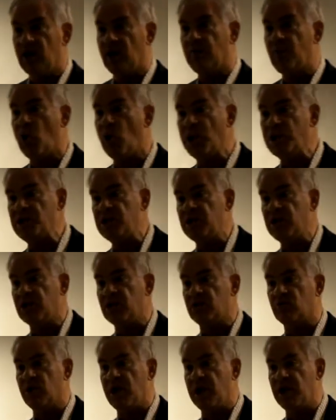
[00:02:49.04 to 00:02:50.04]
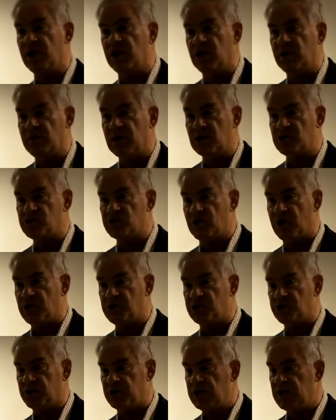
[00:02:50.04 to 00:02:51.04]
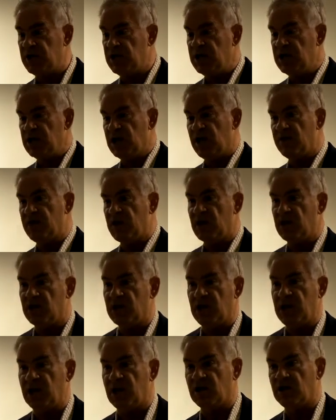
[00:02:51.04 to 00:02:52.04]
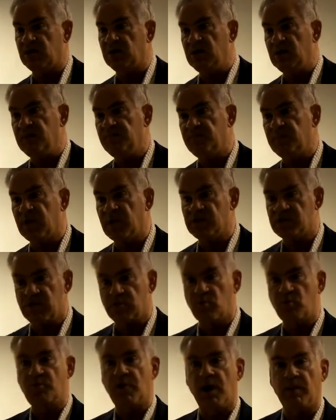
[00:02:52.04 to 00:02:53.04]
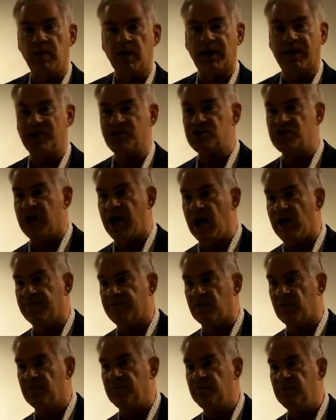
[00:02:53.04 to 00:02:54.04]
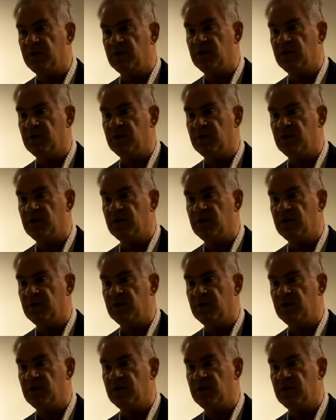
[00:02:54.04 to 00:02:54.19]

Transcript: appointee in a Reagan administration, and then again as a Republican staffer